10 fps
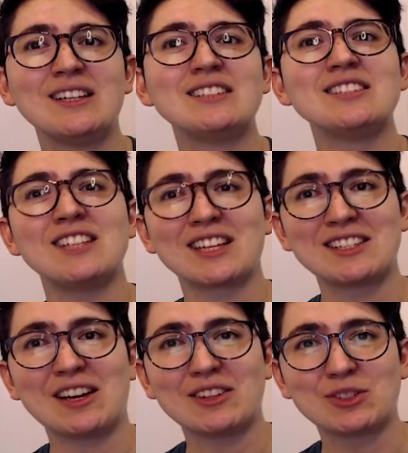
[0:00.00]
to taking
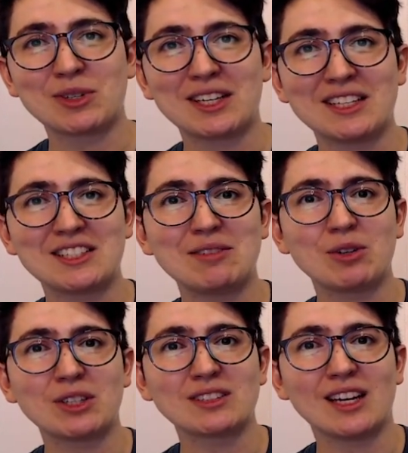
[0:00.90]
down the 2018
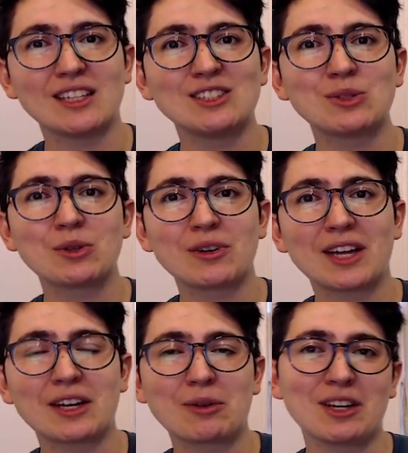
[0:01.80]
voting site until we were
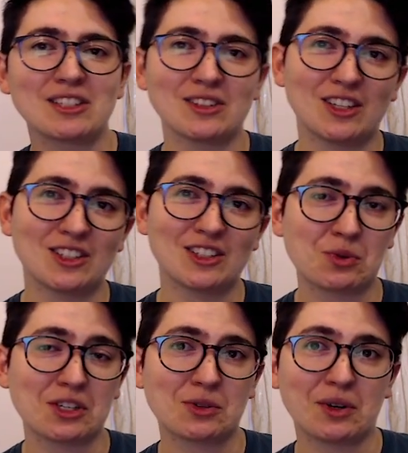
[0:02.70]
getting ready to launch the
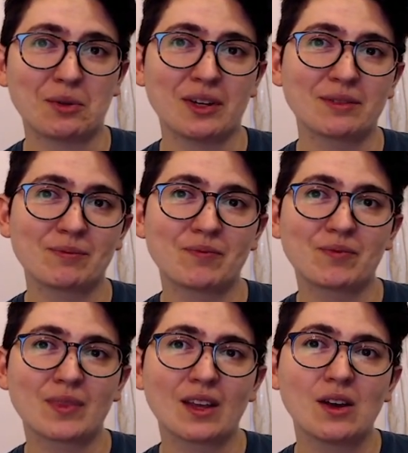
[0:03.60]
2021.
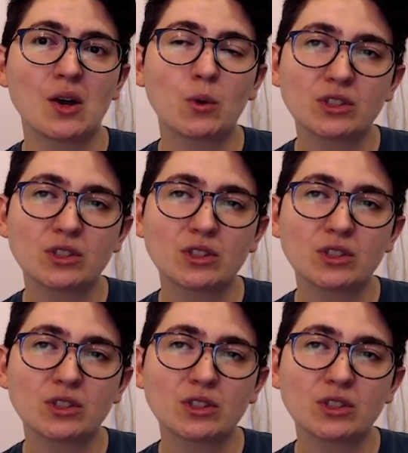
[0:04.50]
We're